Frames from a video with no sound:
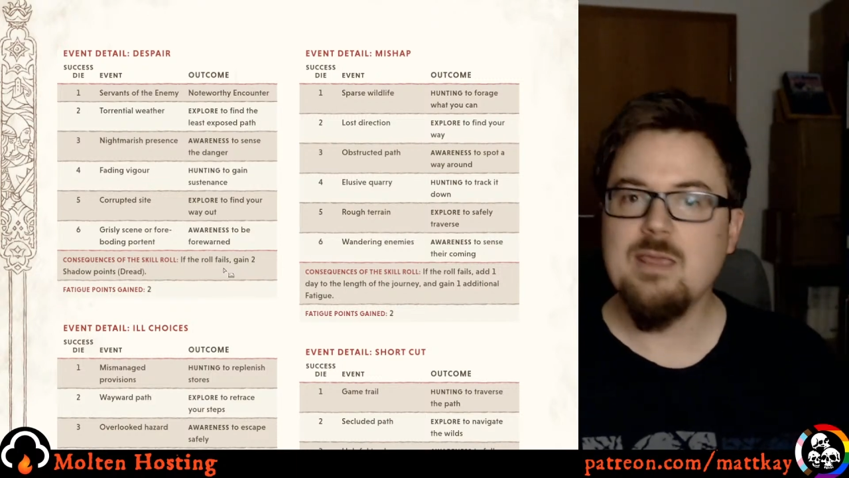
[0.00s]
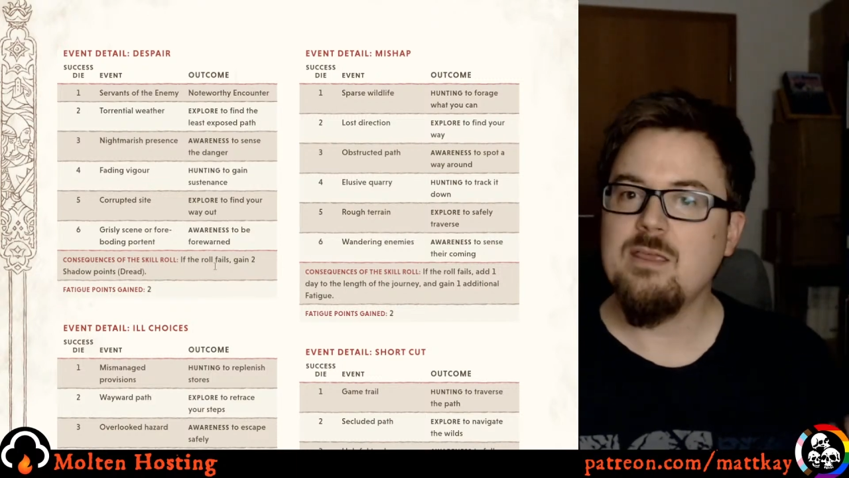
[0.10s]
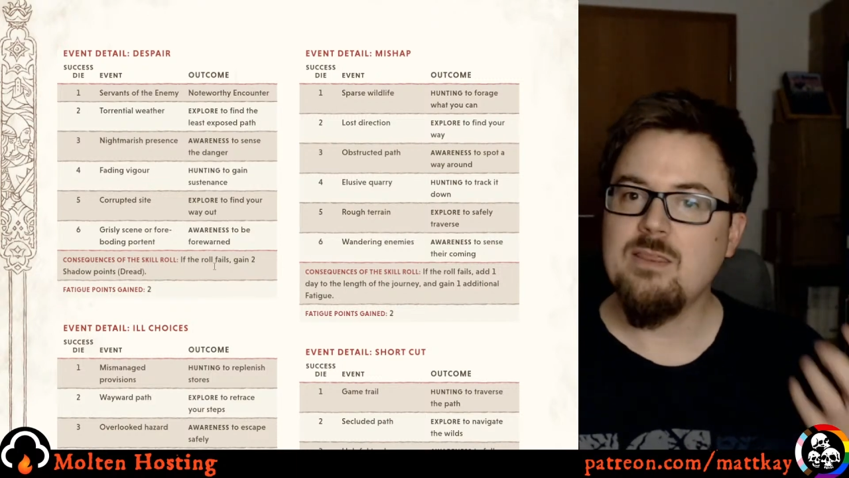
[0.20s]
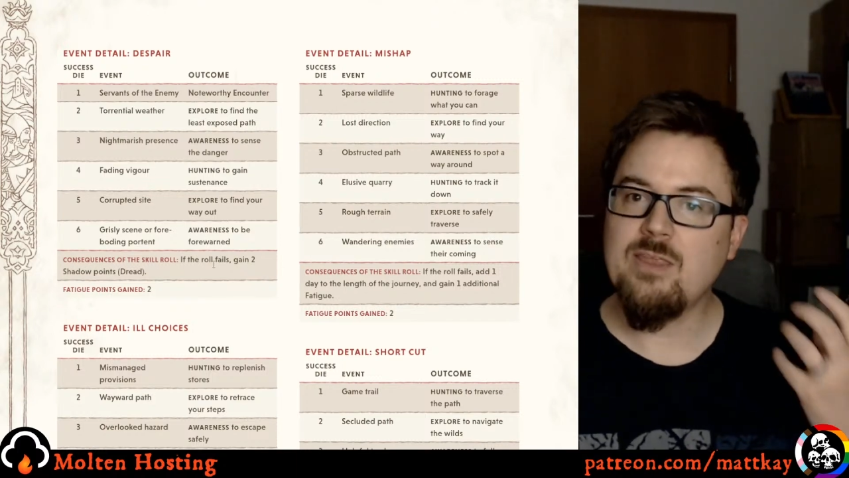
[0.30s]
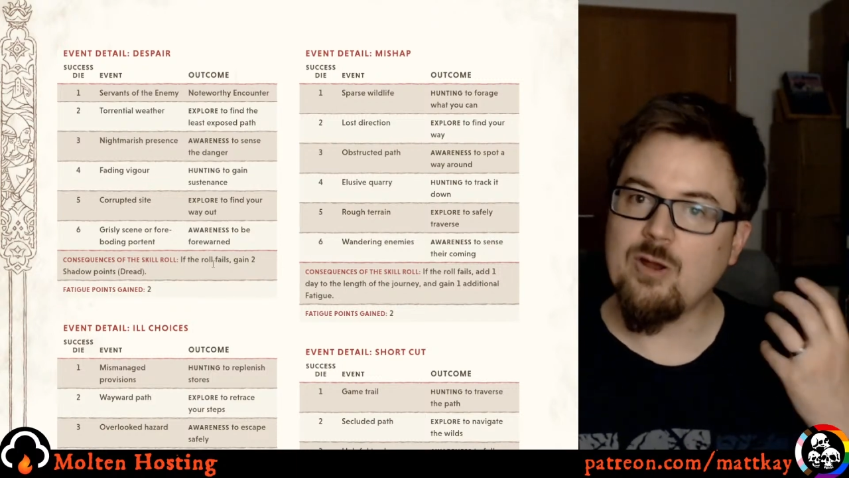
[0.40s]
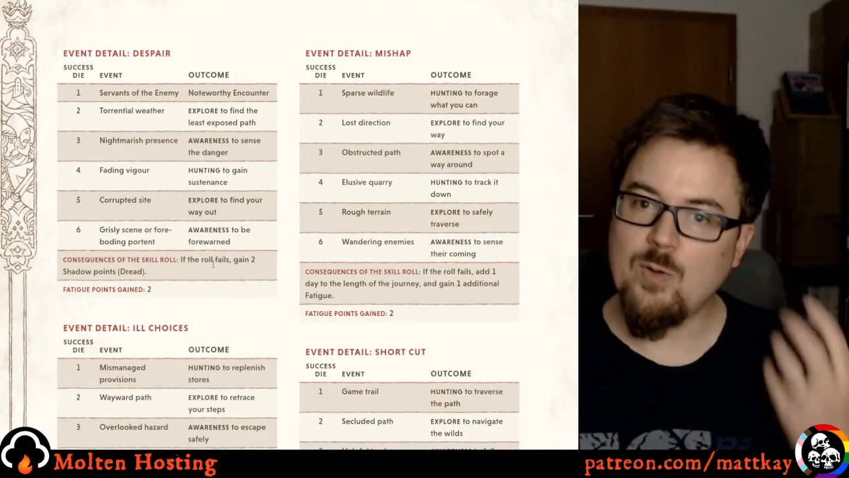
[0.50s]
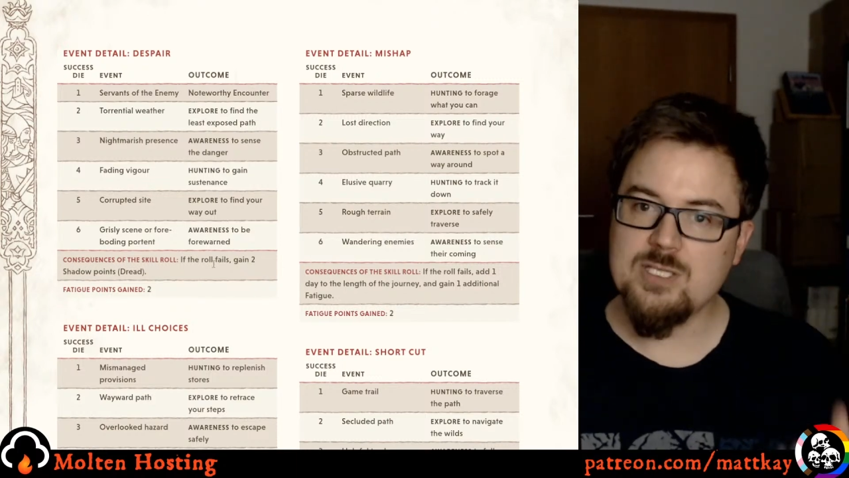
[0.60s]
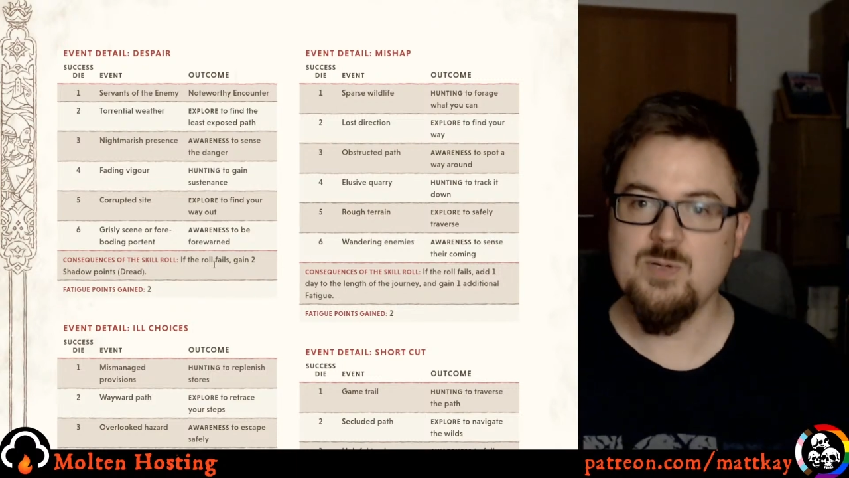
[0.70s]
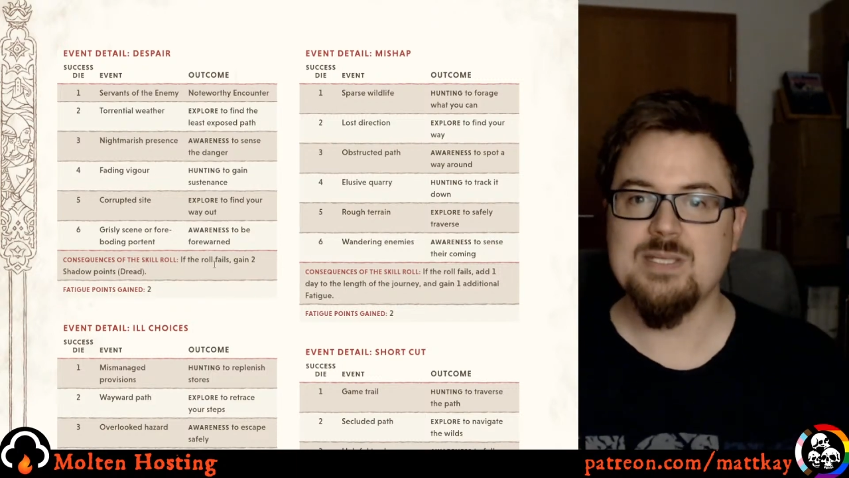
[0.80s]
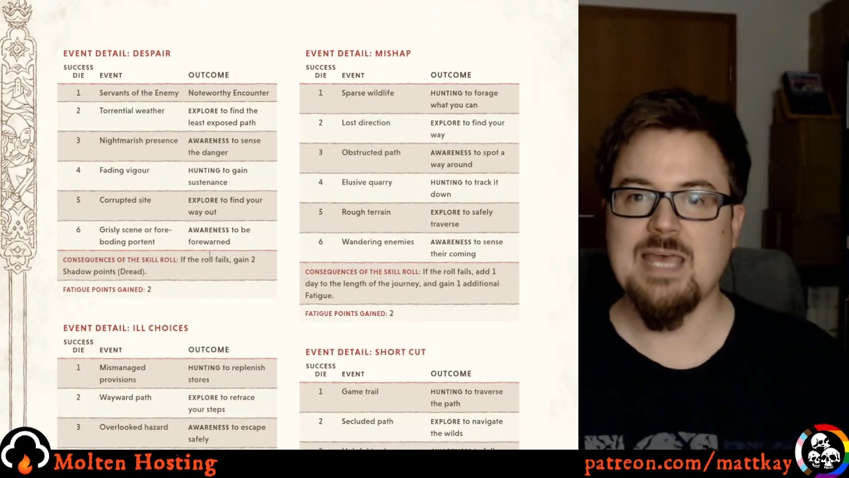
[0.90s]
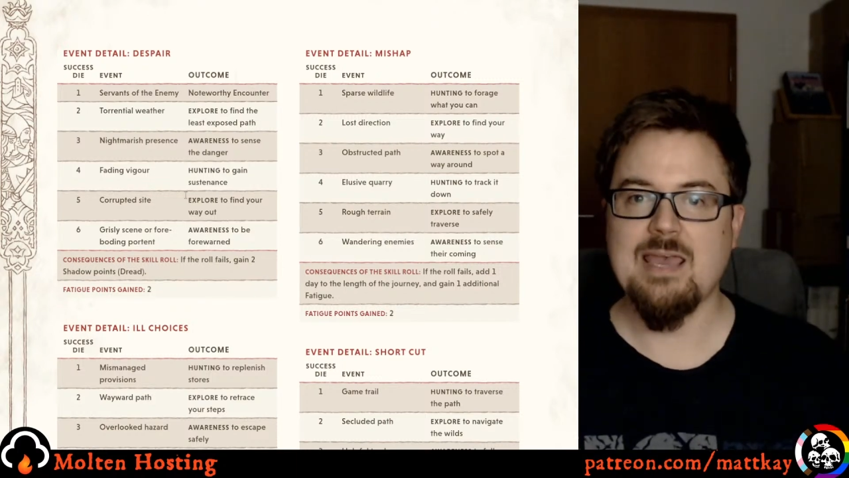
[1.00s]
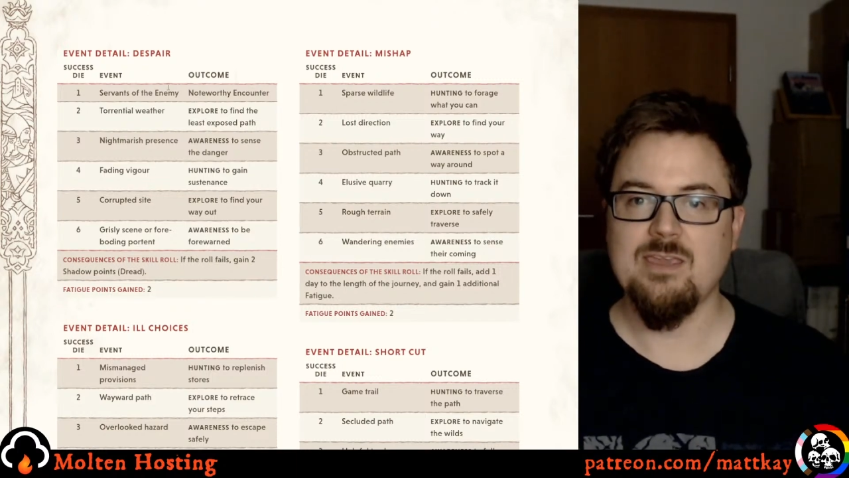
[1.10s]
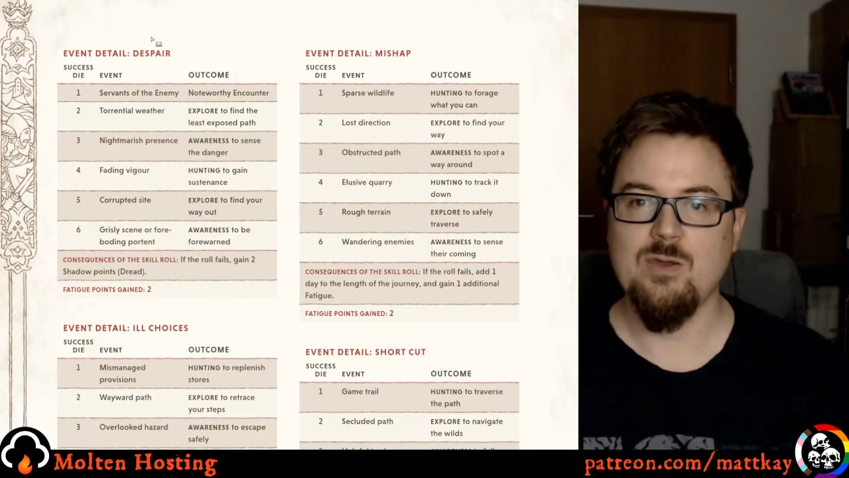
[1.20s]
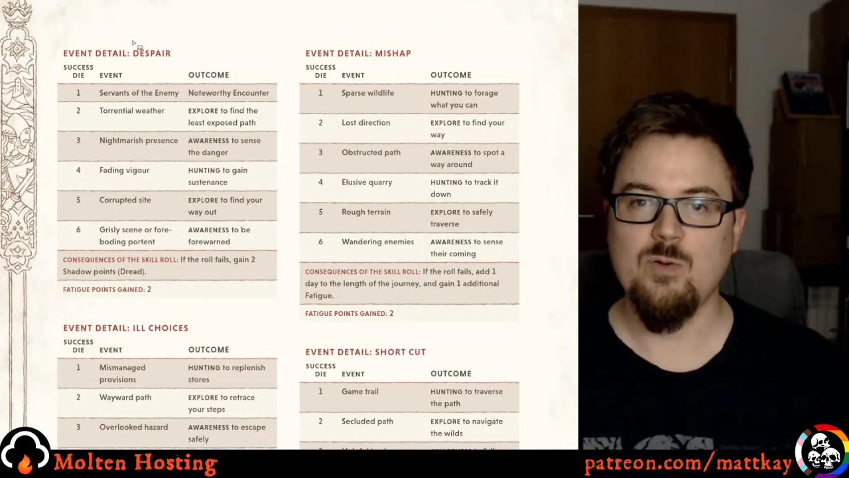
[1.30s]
they're going to attack you.